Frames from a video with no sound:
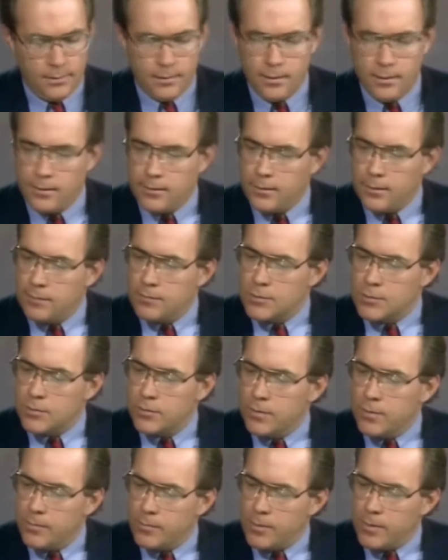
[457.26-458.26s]
And I don't have the
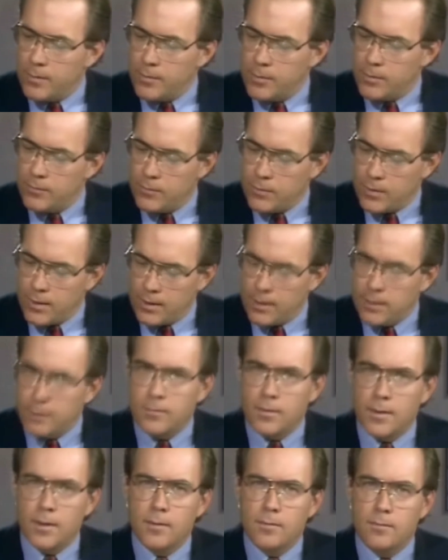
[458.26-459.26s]
script. Robin, have you got
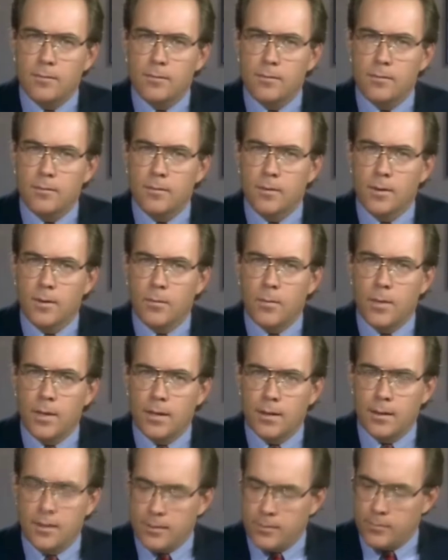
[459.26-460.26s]
A5? or can we
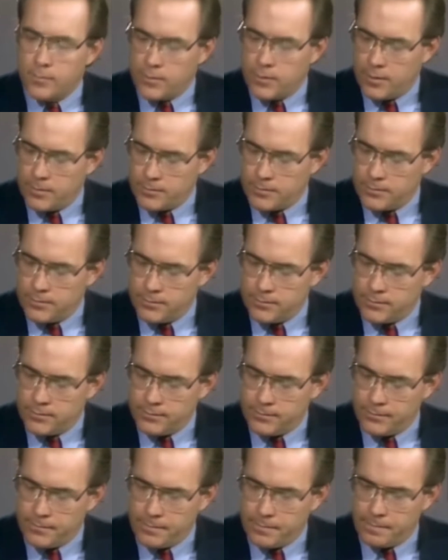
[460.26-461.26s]
get it on prompter? We don't have
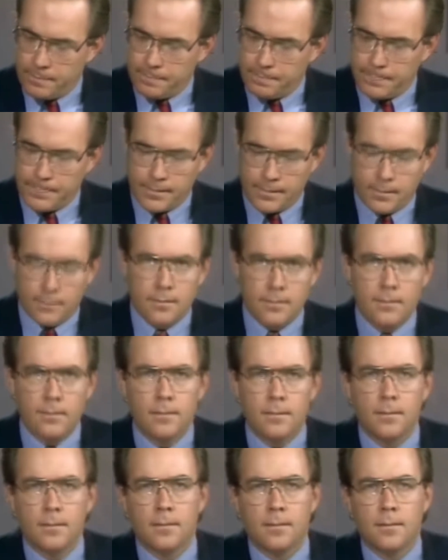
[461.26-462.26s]
A5, it's on prompter.
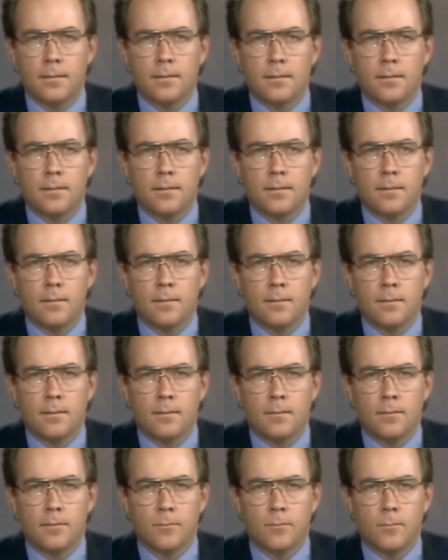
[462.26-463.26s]
Back it up.
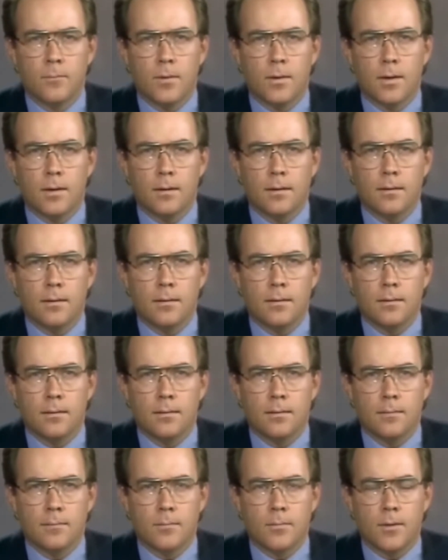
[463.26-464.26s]
Put it.
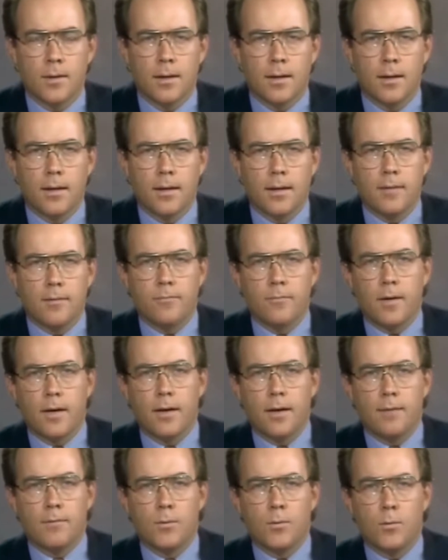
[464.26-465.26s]
Just back Put it, it on
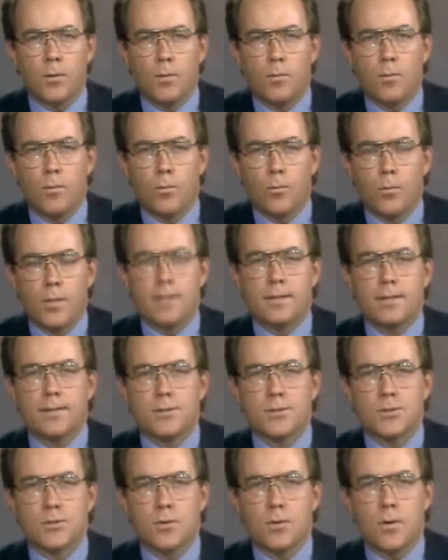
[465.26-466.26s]
A5, and we will read
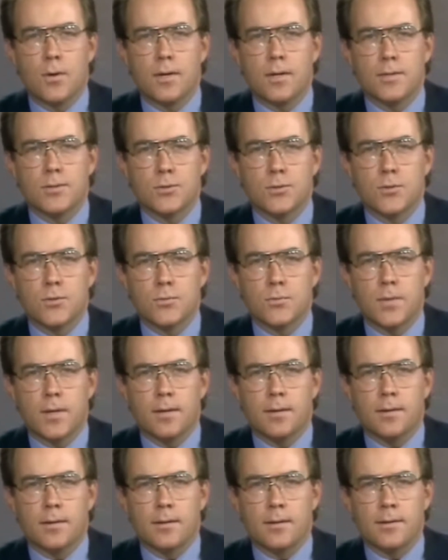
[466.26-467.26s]
this story as soon as we
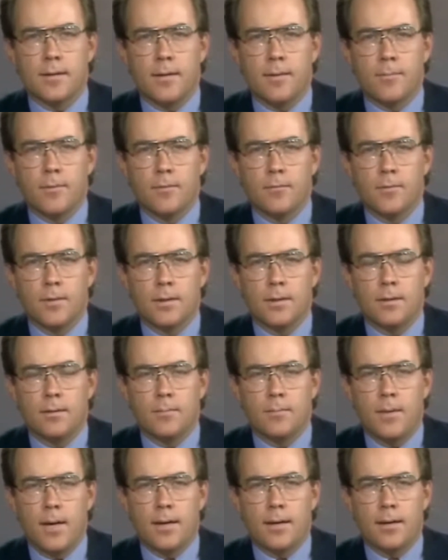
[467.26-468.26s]
get to the top of it. Back it
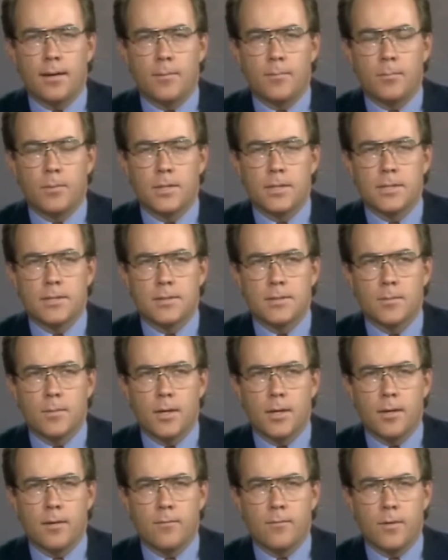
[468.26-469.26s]
up. Back it up, please. The
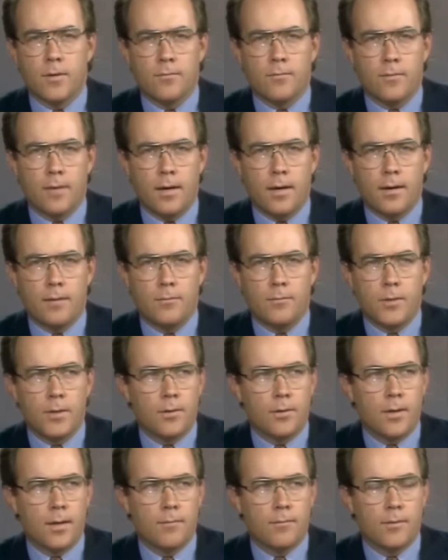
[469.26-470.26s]
beginning of A5. We
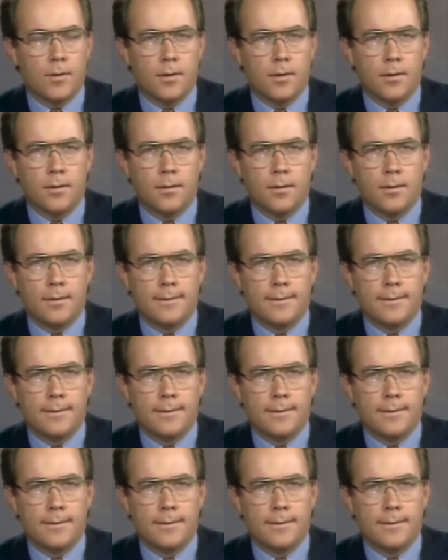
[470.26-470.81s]
don't have it here.